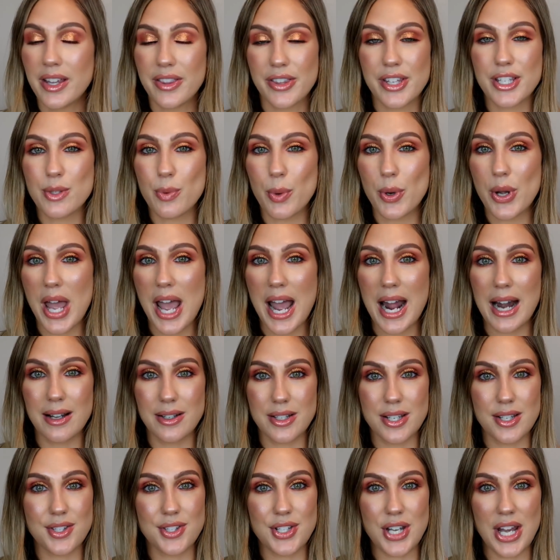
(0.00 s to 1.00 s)
This one had
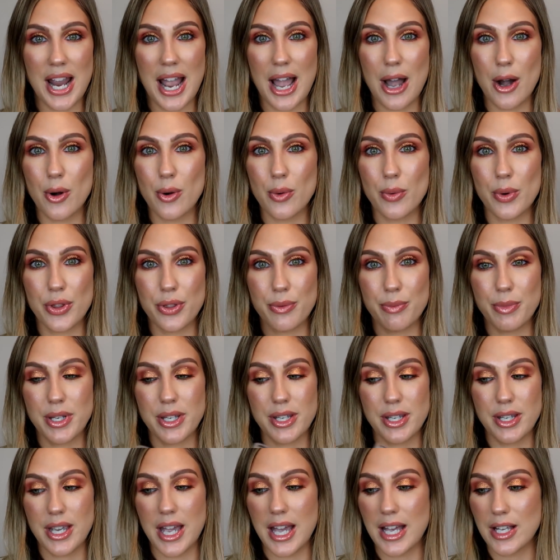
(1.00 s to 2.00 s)
to stay out with
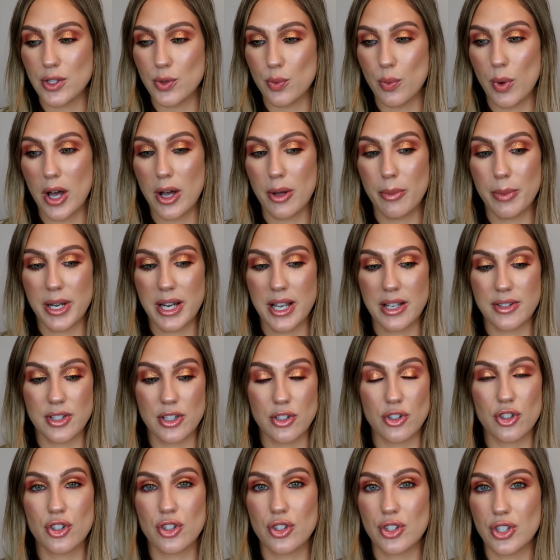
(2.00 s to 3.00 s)
me as well because
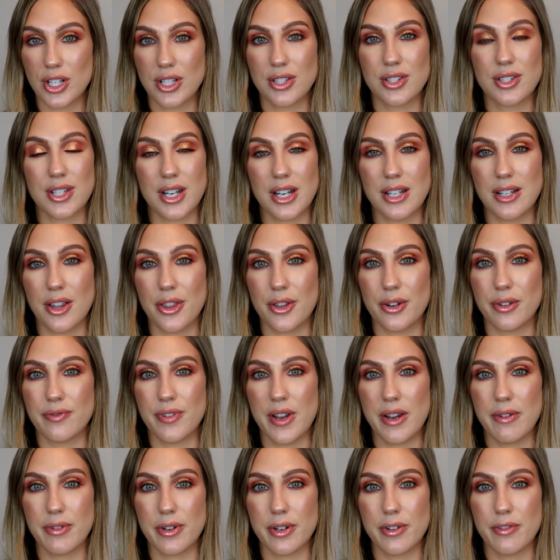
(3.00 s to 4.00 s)
it's just another
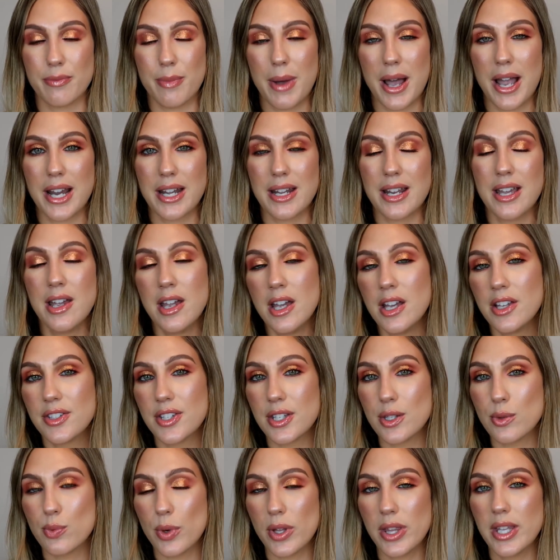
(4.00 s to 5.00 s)
favorite of mine. This
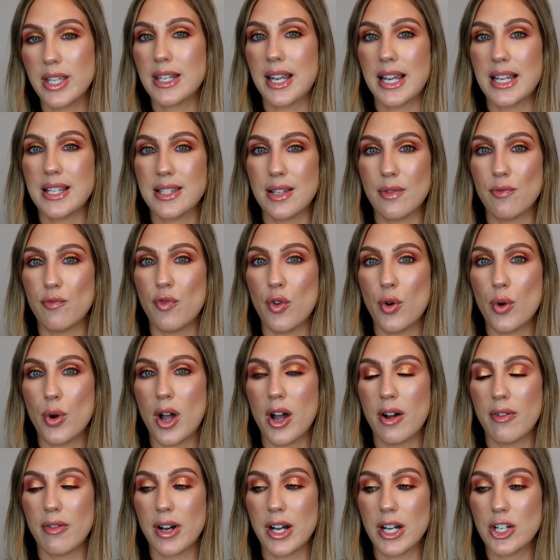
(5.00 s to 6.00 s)
is really nice and full
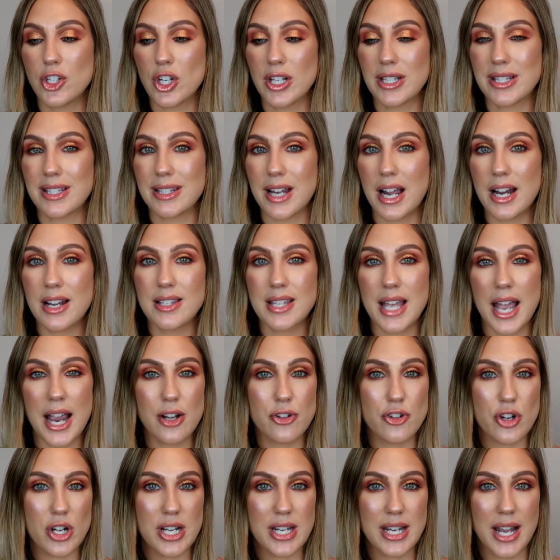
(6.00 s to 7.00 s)
coverage. It's not as
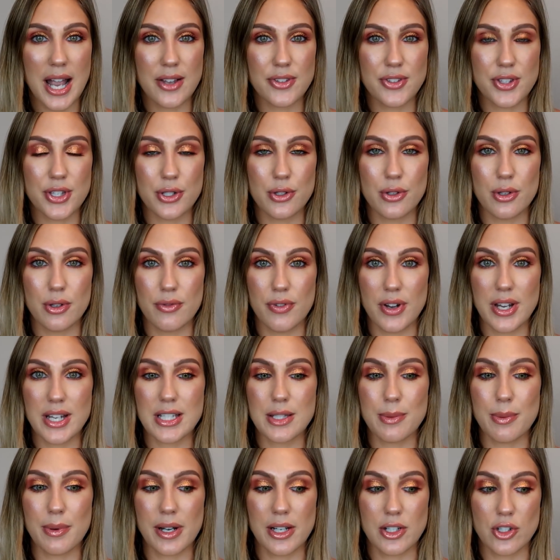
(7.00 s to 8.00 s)
hydrating as the Too
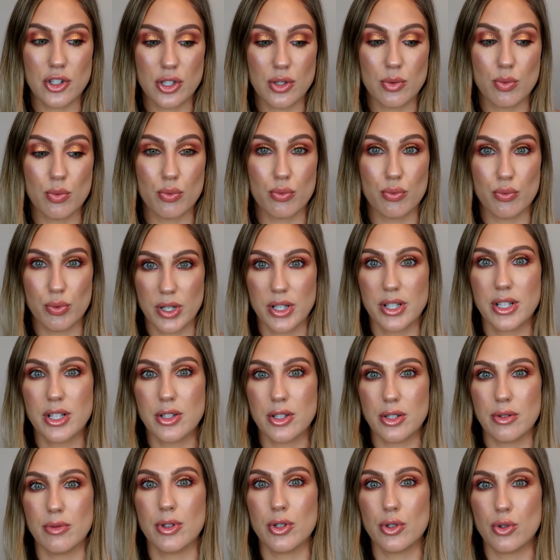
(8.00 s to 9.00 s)
Faced, but I just really
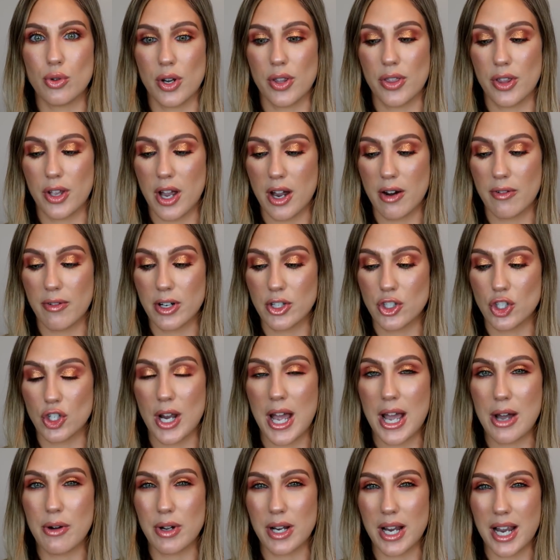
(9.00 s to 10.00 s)
do enjoy the coverage and
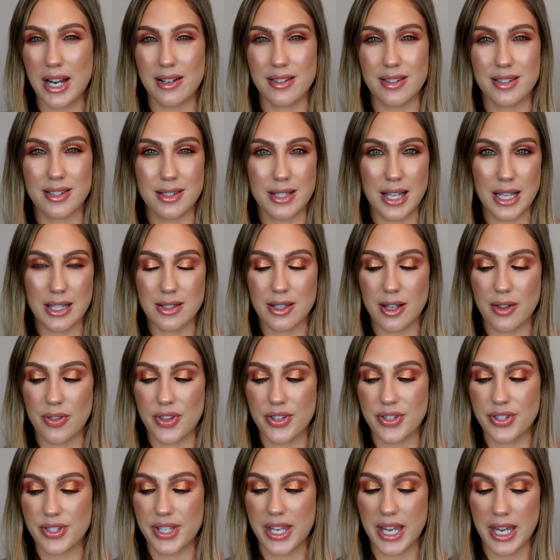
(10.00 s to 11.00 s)
how it kind of sets on
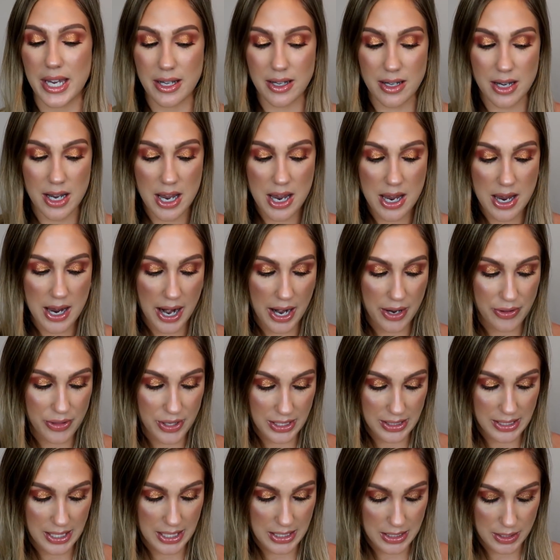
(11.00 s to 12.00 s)
the skin. I
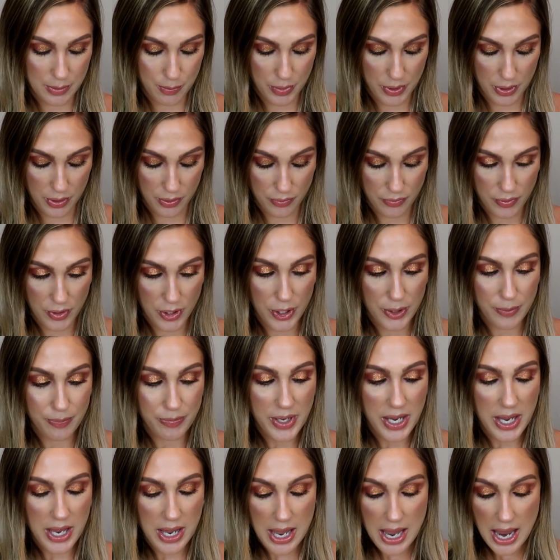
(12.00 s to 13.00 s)
think that it's
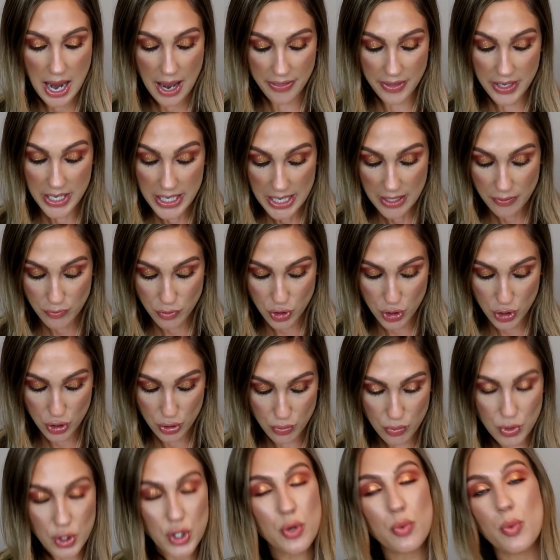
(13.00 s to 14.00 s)
beautiful. And then I have
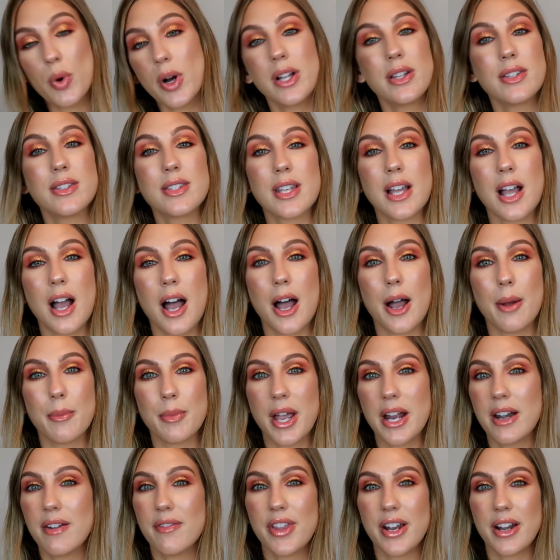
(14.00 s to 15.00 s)
two new ones um,
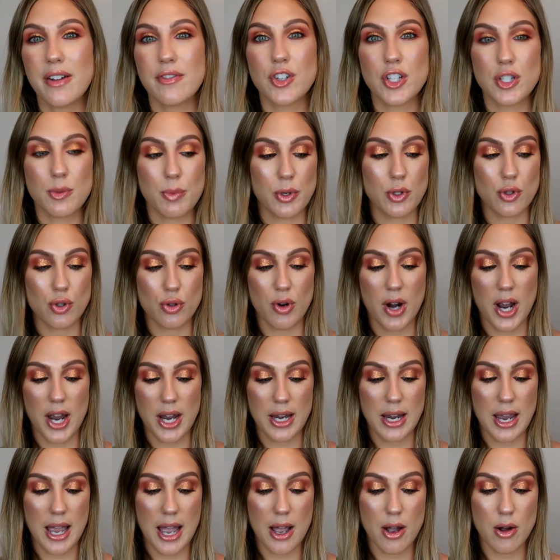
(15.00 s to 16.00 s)
kind of that I've just been
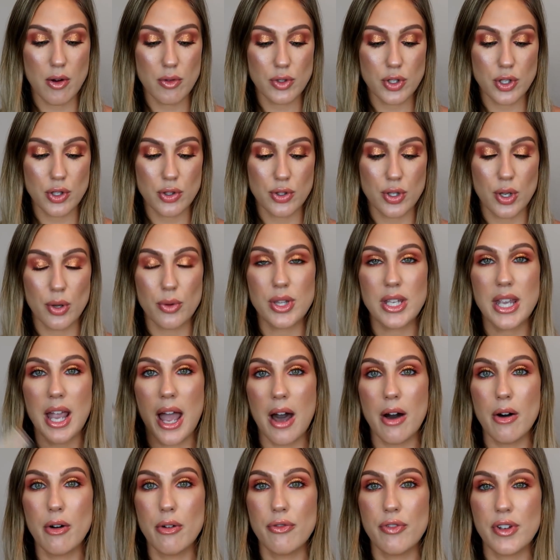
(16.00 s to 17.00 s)
trying out. So the
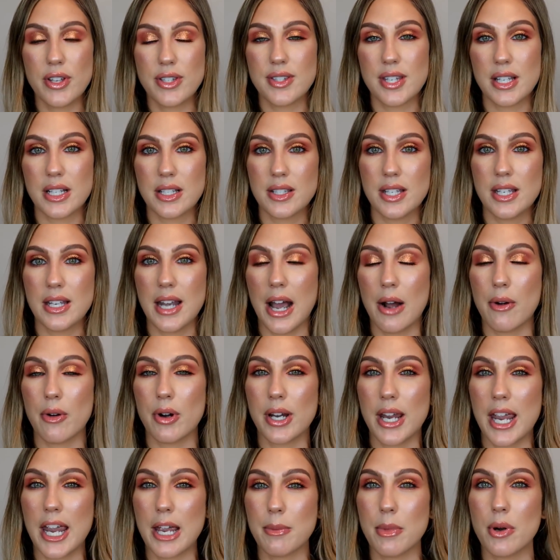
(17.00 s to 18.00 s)
e.l.f. 16 Hour
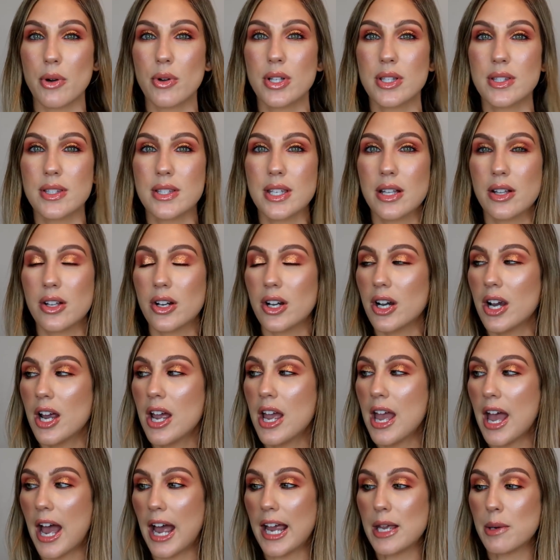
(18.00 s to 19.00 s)
Camo Concealer.
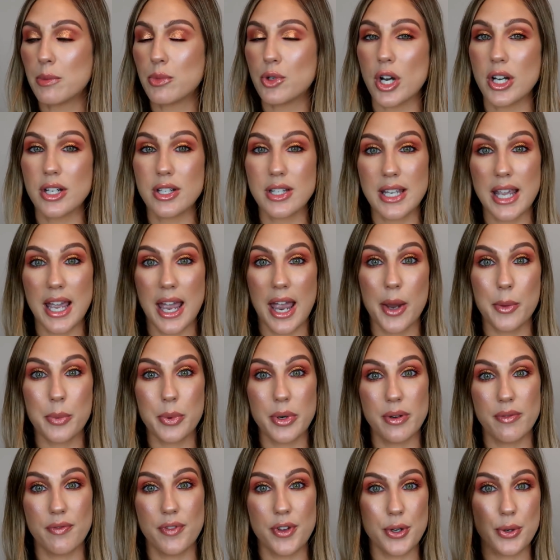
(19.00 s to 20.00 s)
I am trying to get a
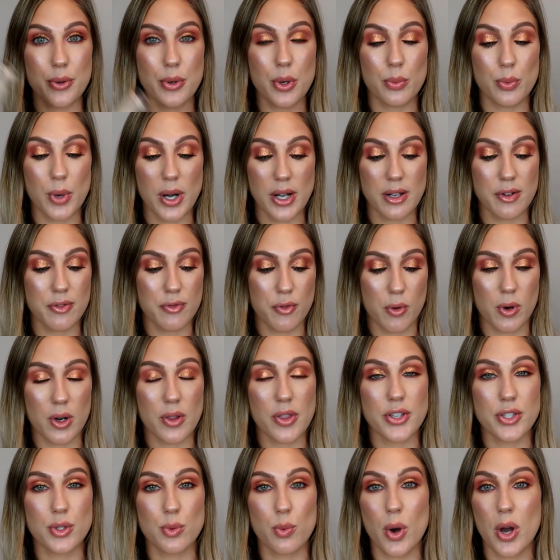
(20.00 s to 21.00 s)
review ready for
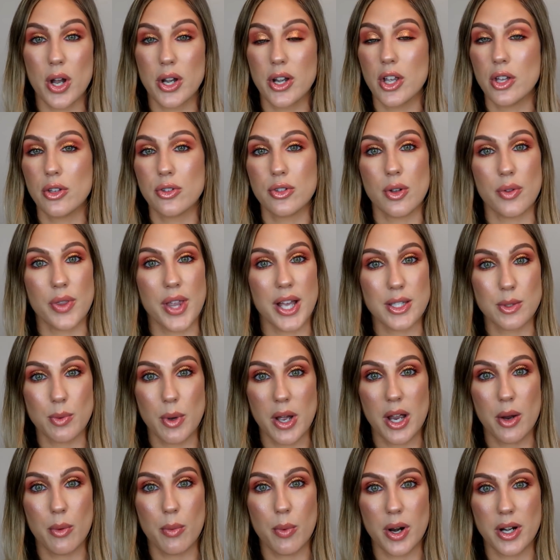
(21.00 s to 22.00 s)
this one, so that's
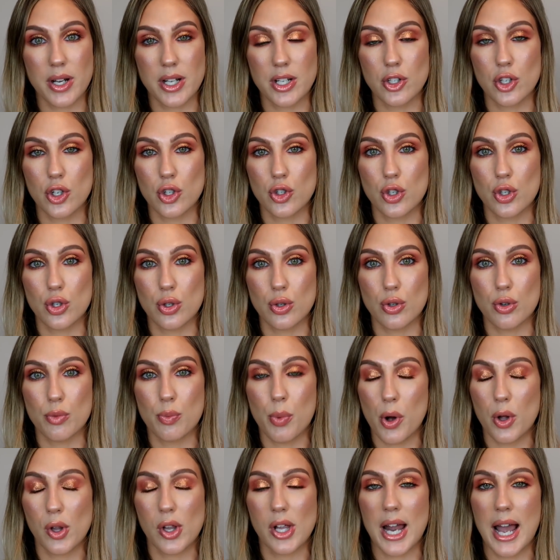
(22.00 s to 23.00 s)
why I wanted to
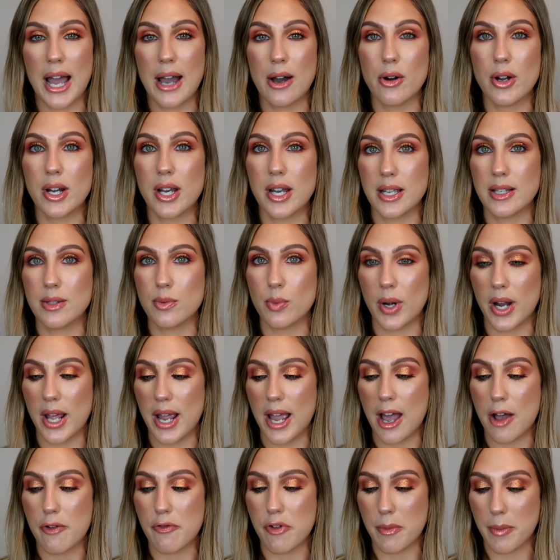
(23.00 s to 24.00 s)
pull it out. It is what I
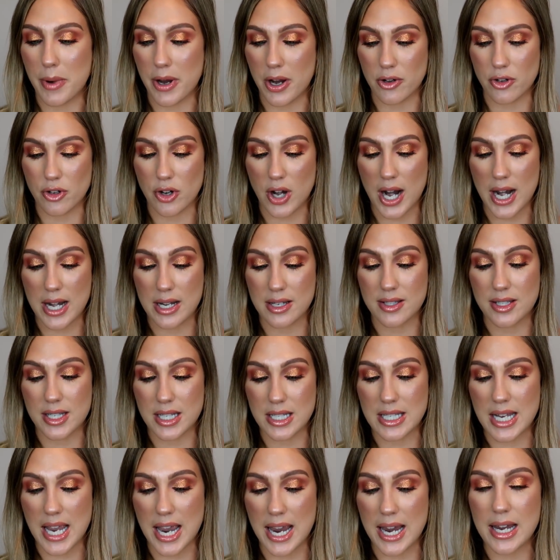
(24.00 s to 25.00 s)
have on my under eyes
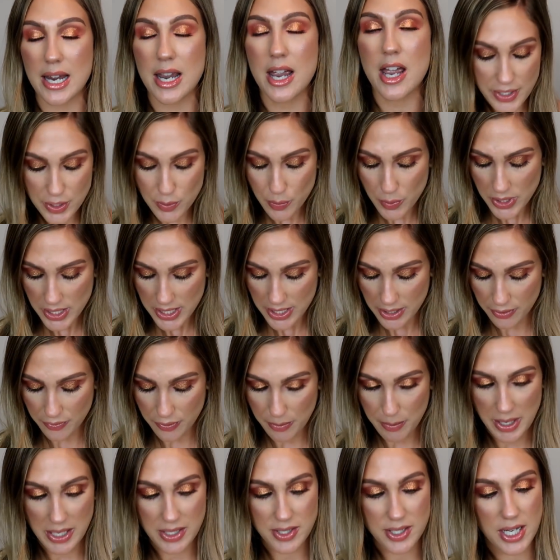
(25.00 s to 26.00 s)
today. And this one here
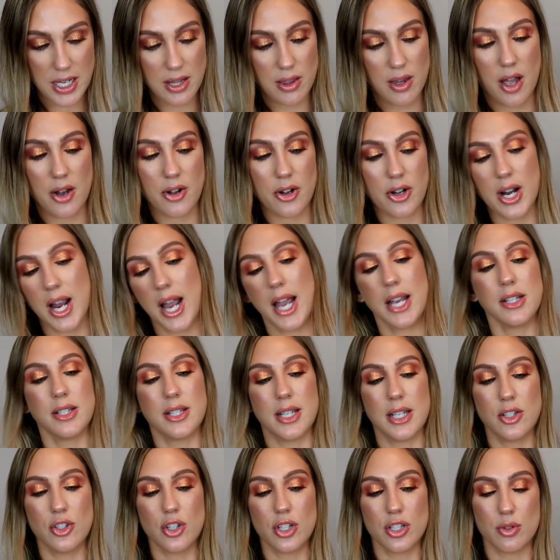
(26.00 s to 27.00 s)
from Estee Lauder, I
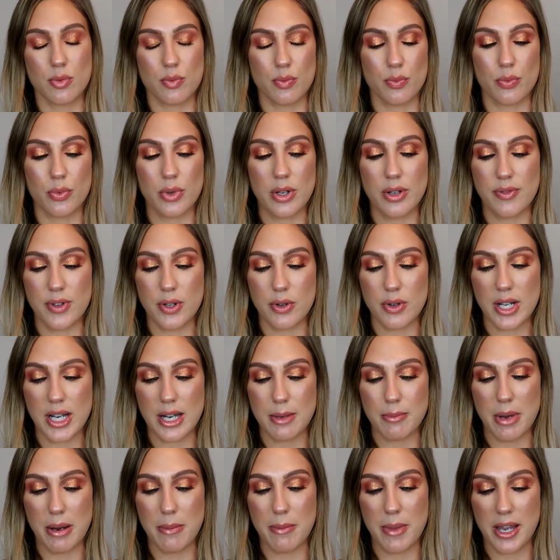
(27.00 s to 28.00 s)
did just review it
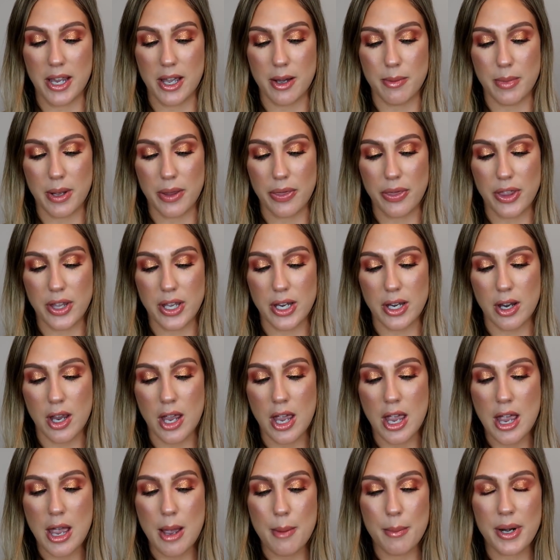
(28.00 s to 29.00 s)
in my Makeup
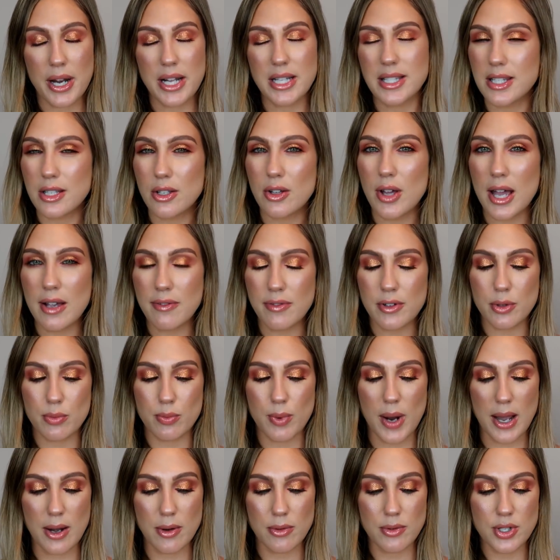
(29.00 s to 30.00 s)
Monthly, but I still have it
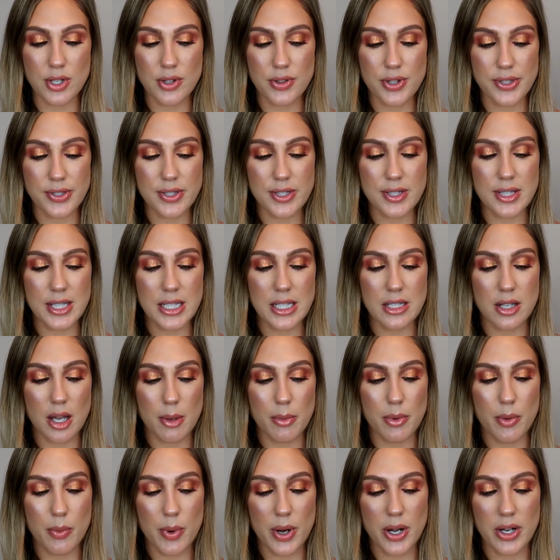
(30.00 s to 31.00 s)
around. This is the
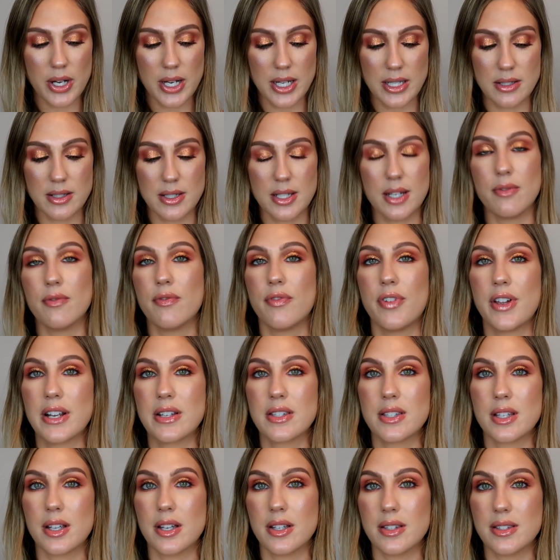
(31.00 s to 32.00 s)
Double Wear Instant
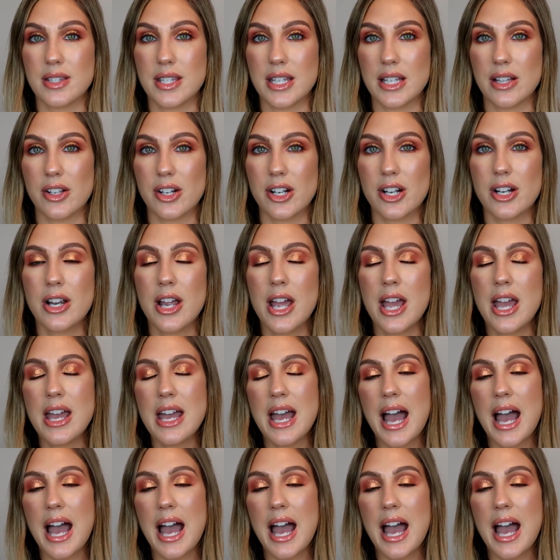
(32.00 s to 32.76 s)
Fix Concealer.